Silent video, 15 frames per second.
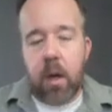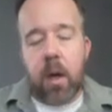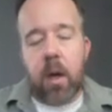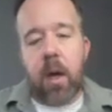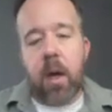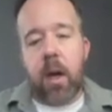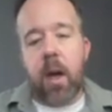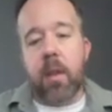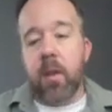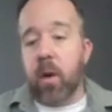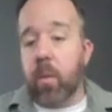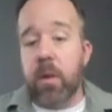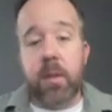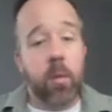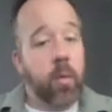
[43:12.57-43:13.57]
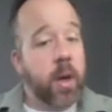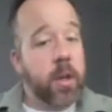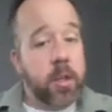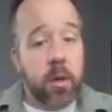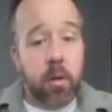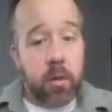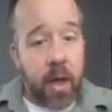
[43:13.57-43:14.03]
And there are multiple ways
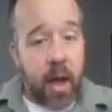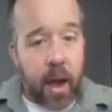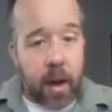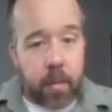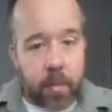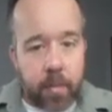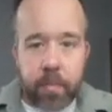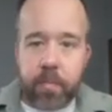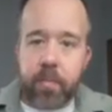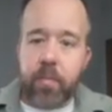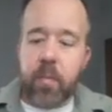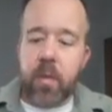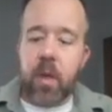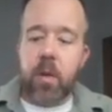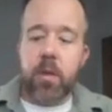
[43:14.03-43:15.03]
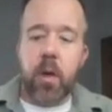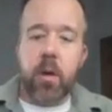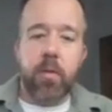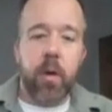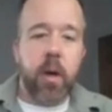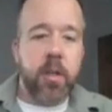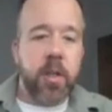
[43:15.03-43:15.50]
to do that. So,
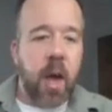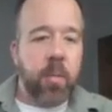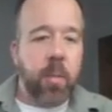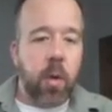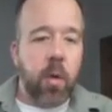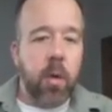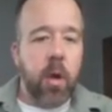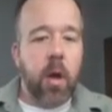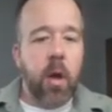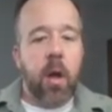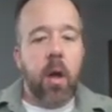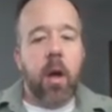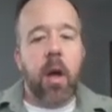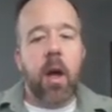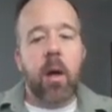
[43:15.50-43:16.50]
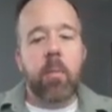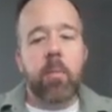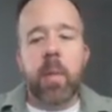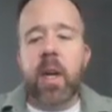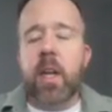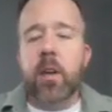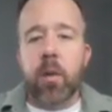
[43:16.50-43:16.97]
for example,
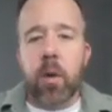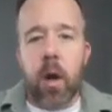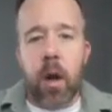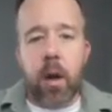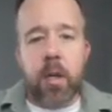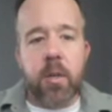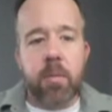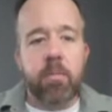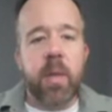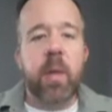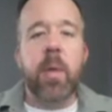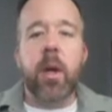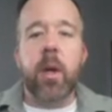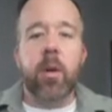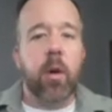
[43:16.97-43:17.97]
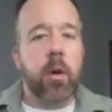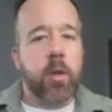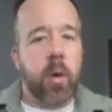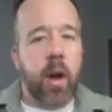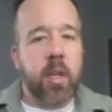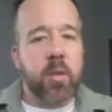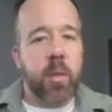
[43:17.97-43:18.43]
many drugs mimic a
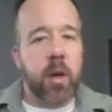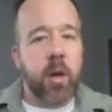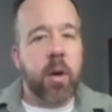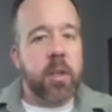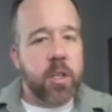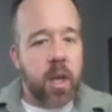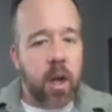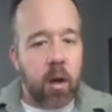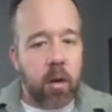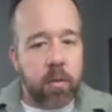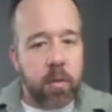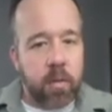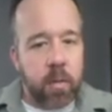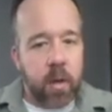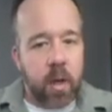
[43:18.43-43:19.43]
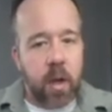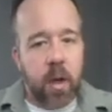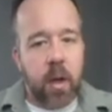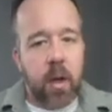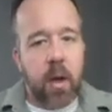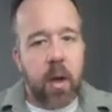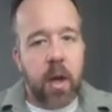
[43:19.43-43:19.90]
neurotransmitter itself.
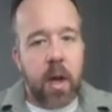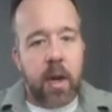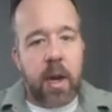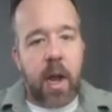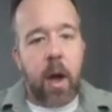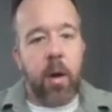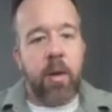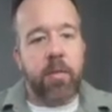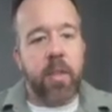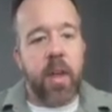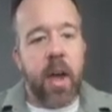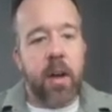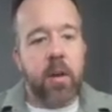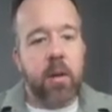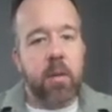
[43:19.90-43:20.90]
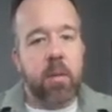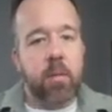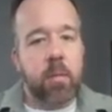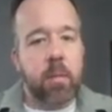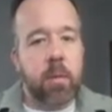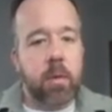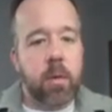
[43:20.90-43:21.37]
Now, if that
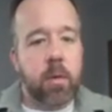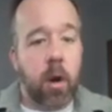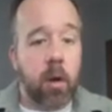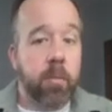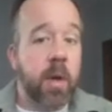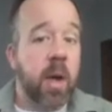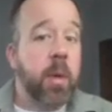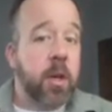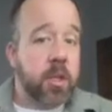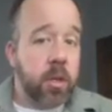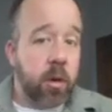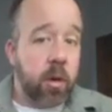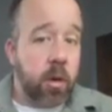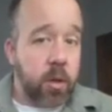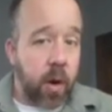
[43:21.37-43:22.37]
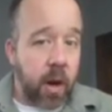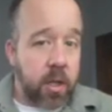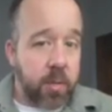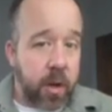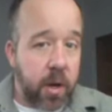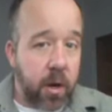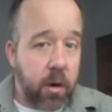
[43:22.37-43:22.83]
drug mimics the
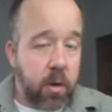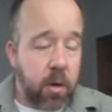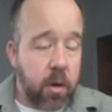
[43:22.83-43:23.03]
neurotransmitter